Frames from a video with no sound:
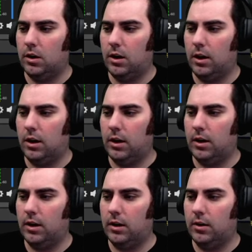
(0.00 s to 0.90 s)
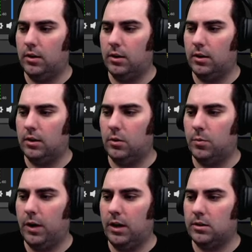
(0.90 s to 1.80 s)

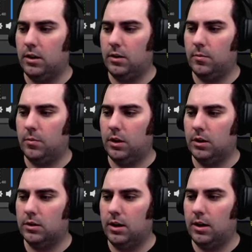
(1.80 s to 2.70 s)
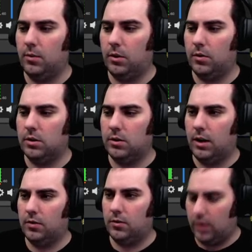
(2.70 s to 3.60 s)
opacity, but instead we're going to
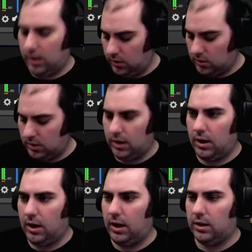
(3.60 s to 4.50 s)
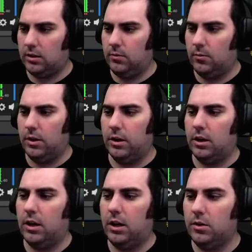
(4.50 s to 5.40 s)
have the value set at
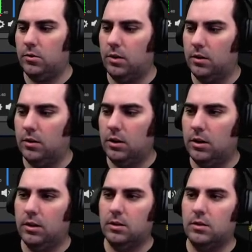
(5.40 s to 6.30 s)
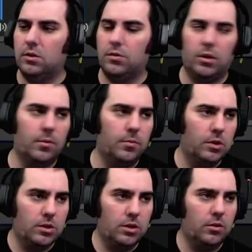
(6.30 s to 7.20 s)
100. This is from
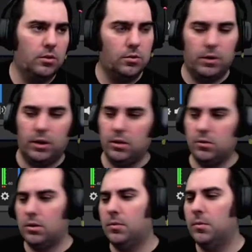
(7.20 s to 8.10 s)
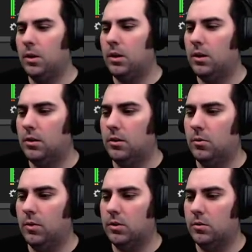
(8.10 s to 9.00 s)
0 to 100. The
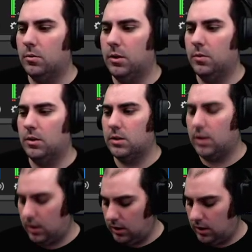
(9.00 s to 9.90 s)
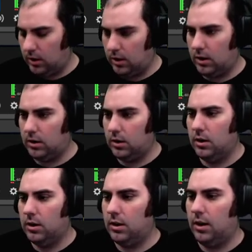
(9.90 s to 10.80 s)
duration will be 1 second. Again,
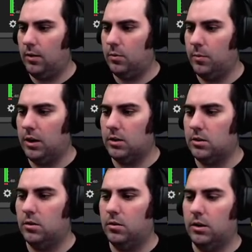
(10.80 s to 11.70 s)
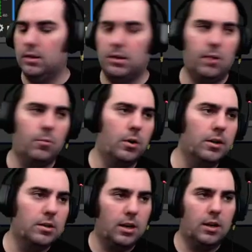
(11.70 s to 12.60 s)
that will make it so it is a 1
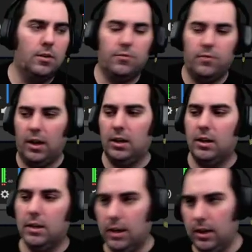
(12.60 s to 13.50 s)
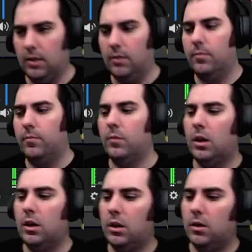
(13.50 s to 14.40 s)
second fade in.
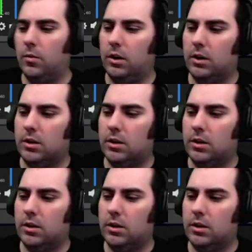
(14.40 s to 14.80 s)
We're going to